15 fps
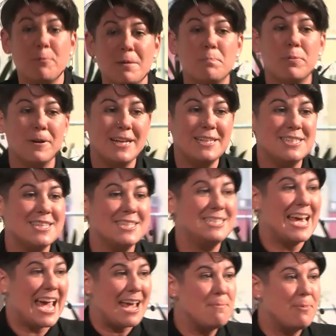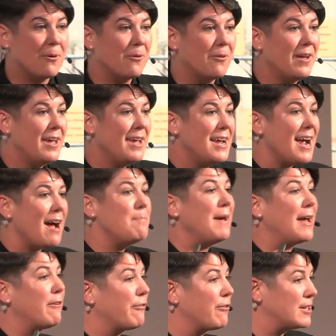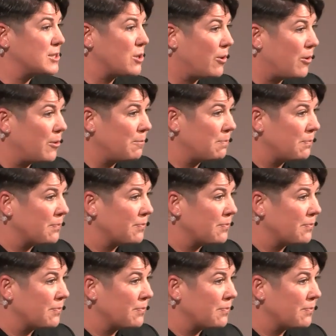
we bring to the table are better for us all.